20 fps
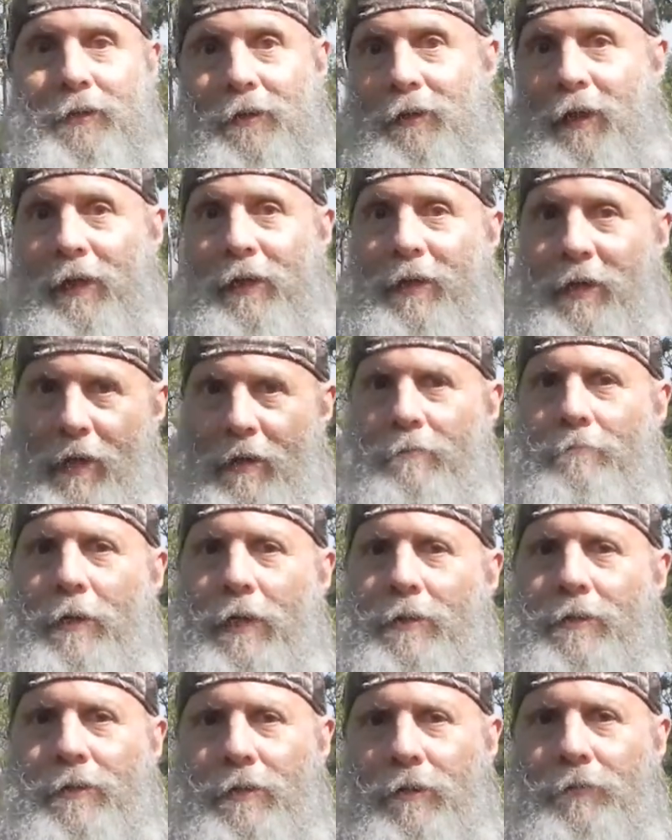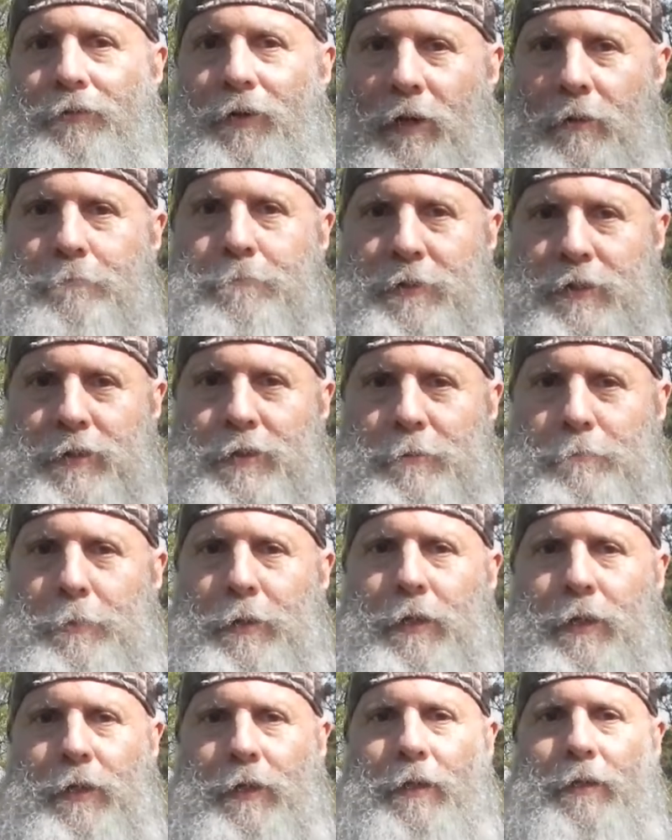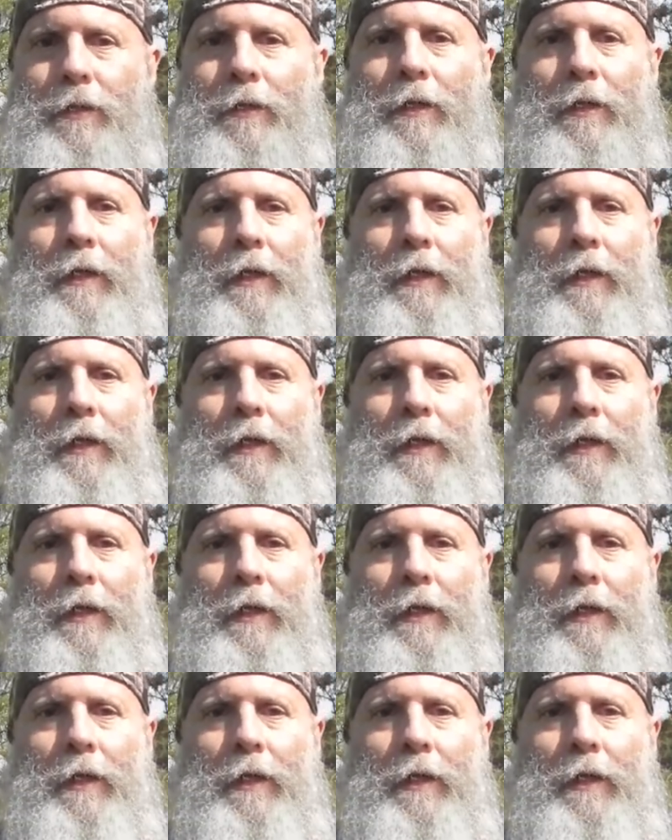to like get myself up to speed.